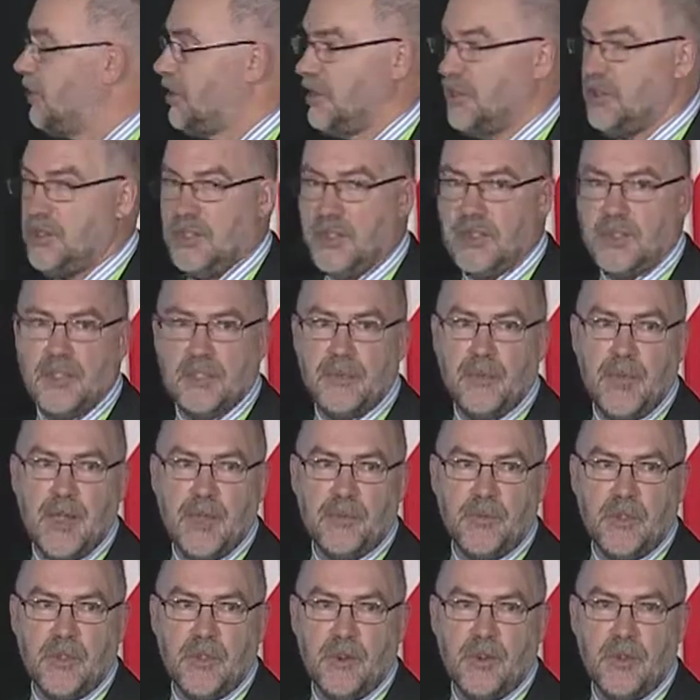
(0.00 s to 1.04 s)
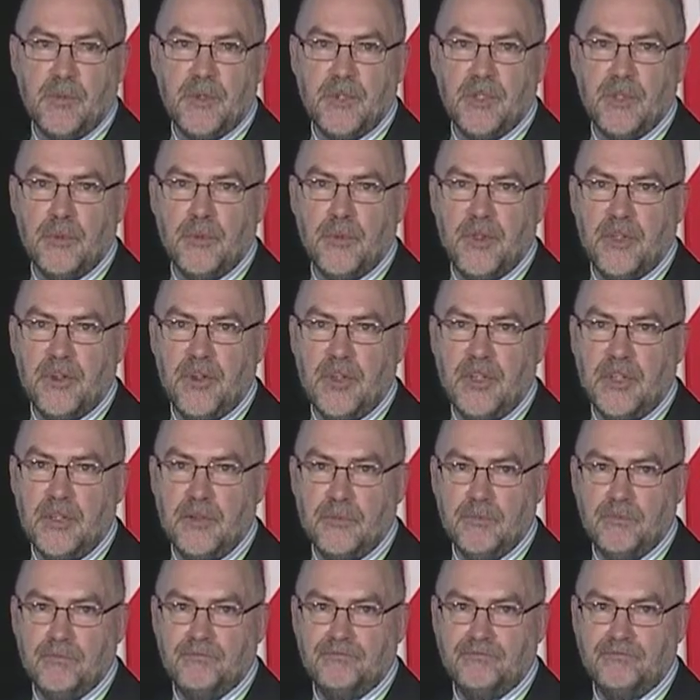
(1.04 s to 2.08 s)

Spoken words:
instances, it's mapped to chromosome 3.